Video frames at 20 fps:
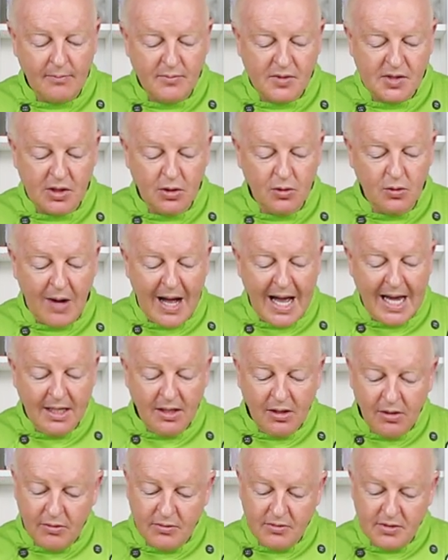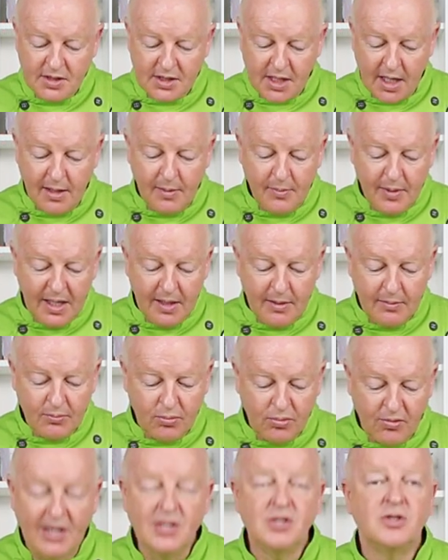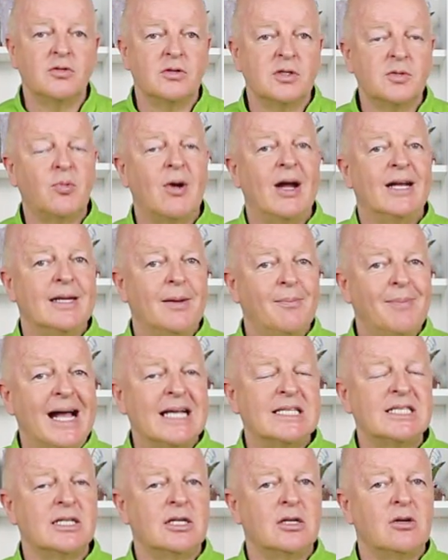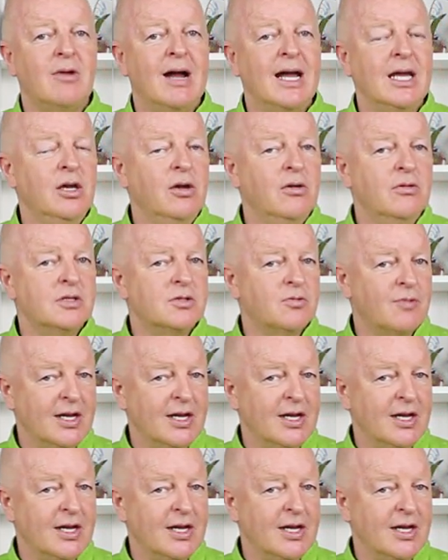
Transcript: So I use, being Renshaw's brand ambassador, I use